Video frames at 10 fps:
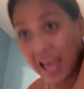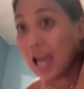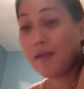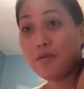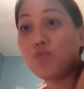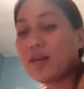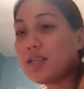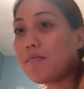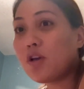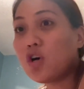If it
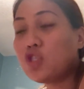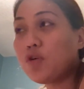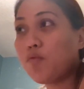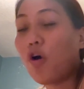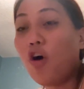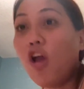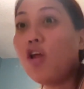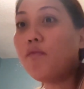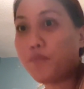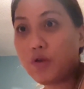wasn't because of all
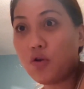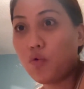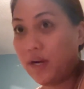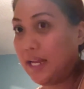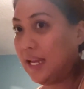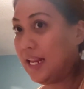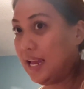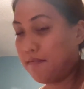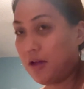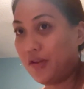of you, we're not gonna
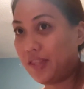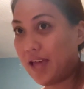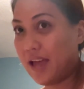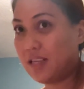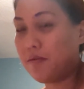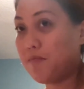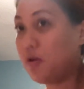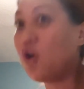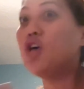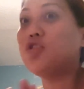get monetized. But
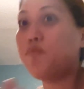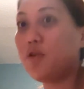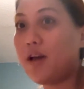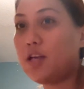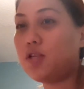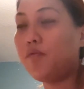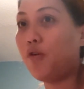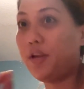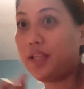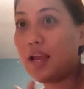because of you guys
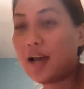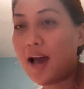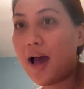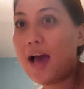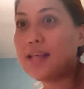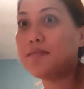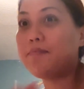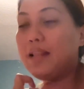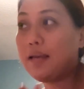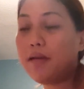supporting us,
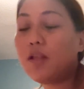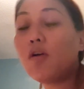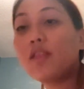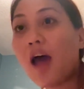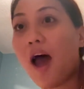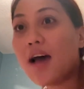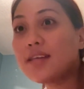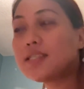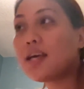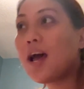believe it on
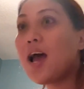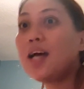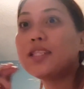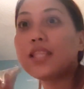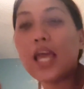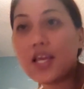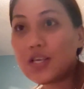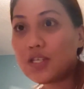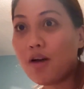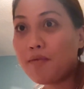us. Thank you
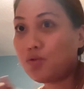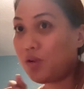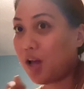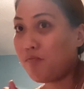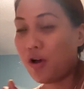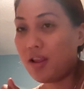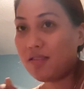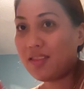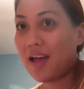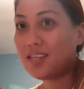so much. We got
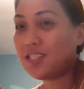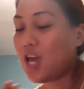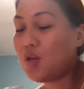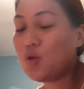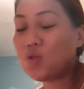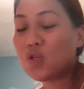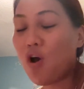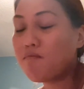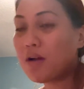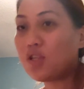monetized. Thank you
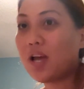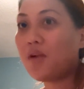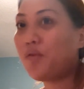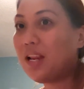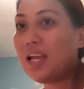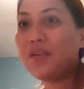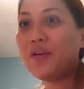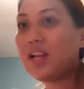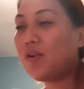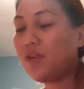so much. I really,
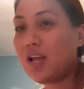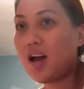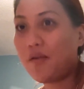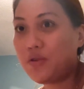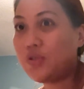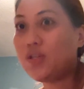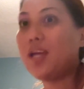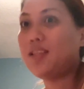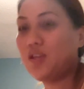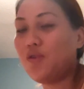really, really
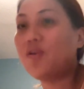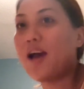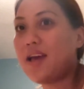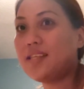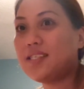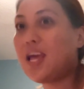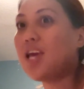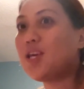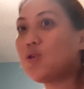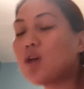appreciate you guys.
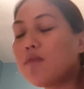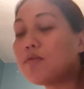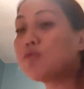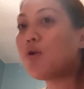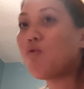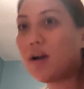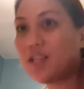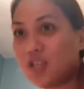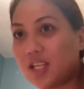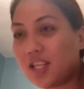Thank you so much for
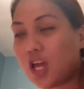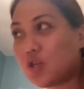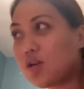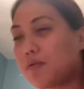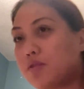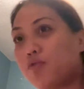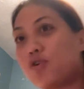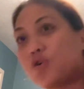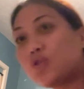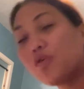watching. Thank you so much for
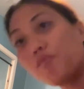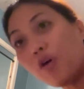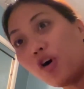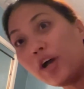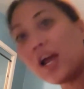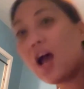your support.